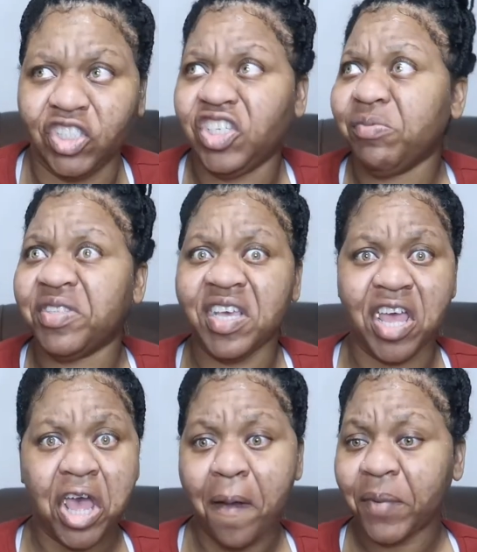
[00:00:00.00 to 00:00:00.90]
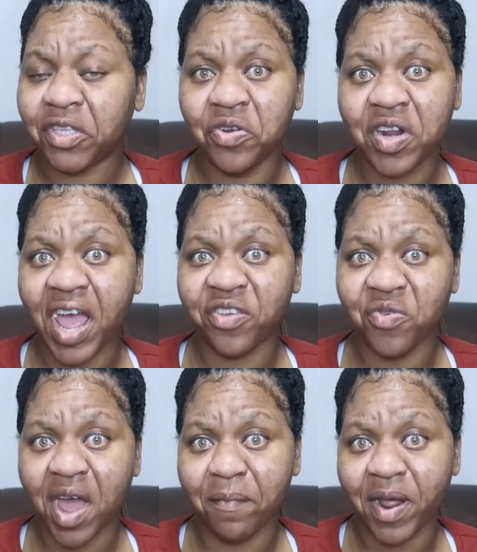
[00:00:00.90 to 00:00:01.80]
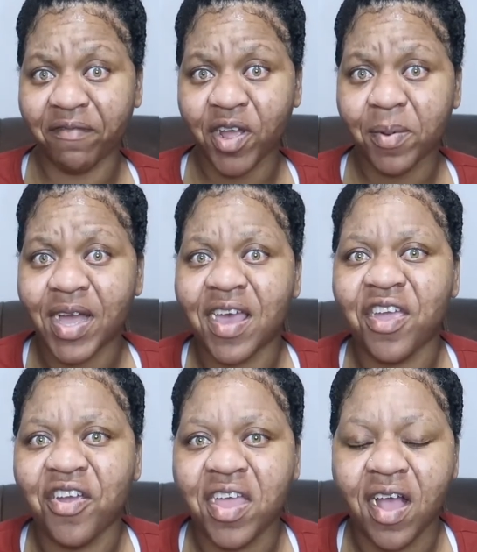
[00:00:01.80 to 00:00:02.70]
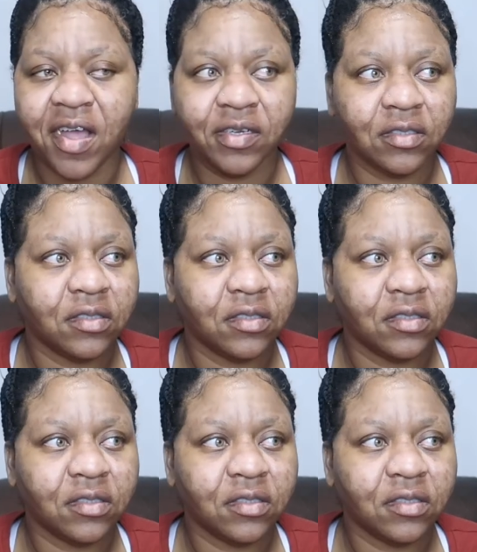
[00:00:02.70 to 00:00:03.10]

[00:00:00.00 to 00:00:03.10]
So them say, but you look like you not apply for go back at your yard.